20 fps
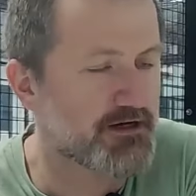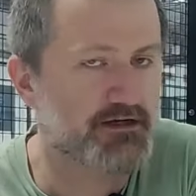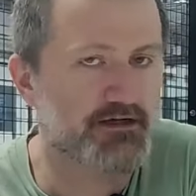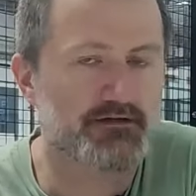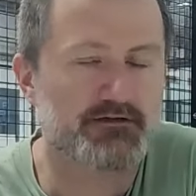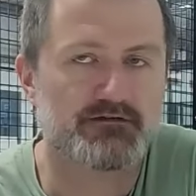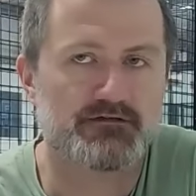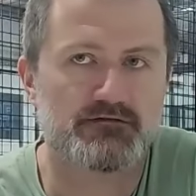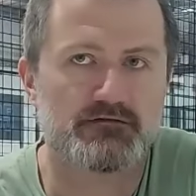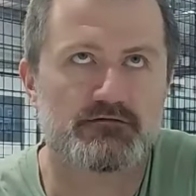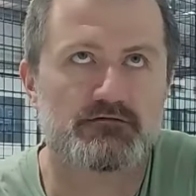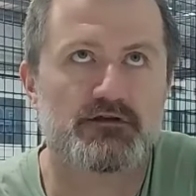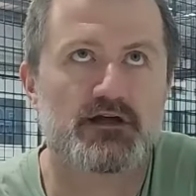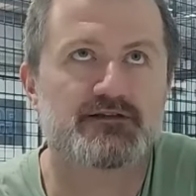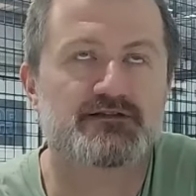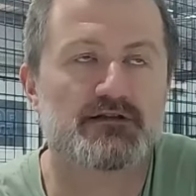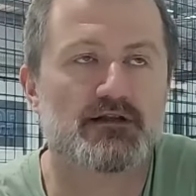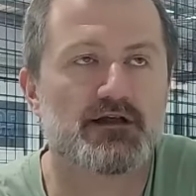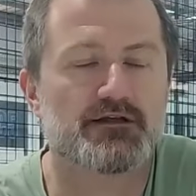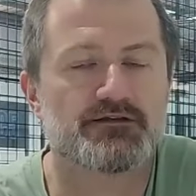racket
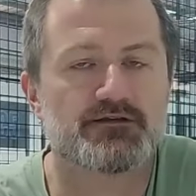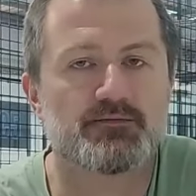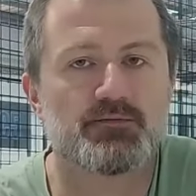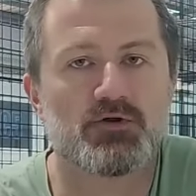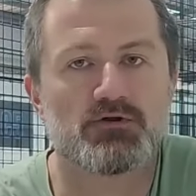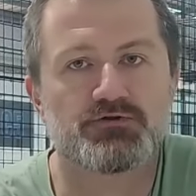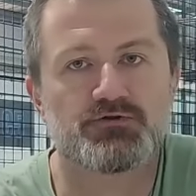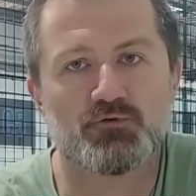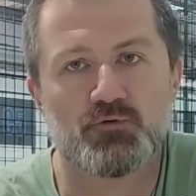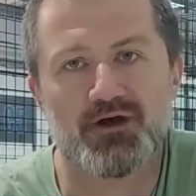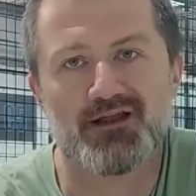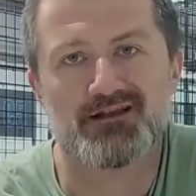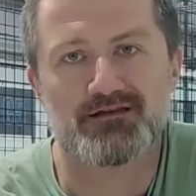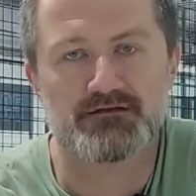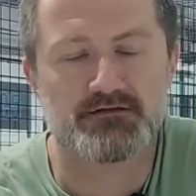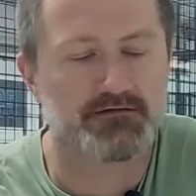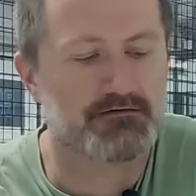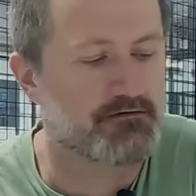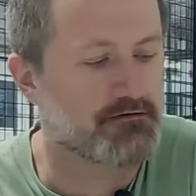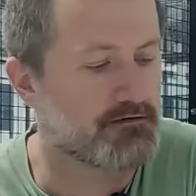doesn't let the ball dwell
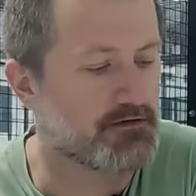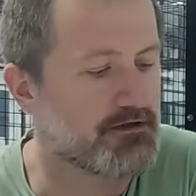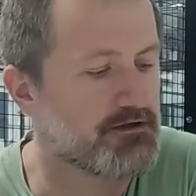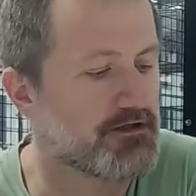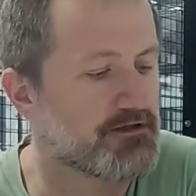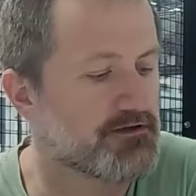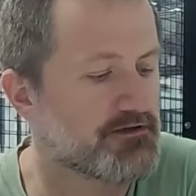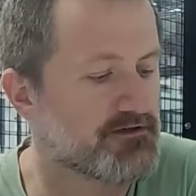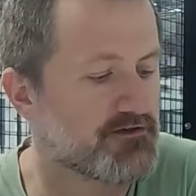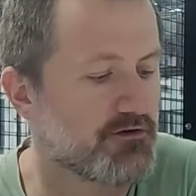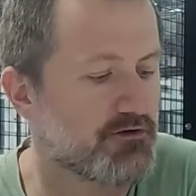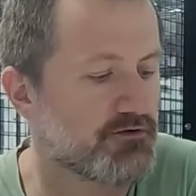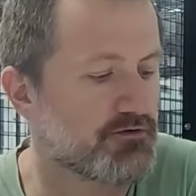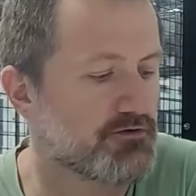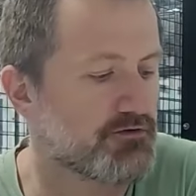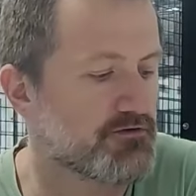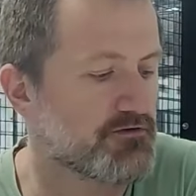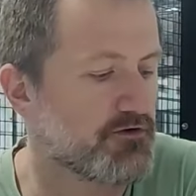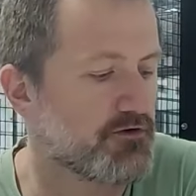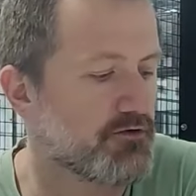in it.
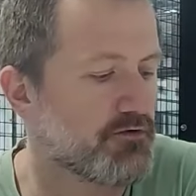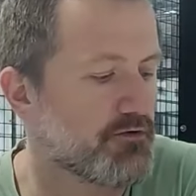So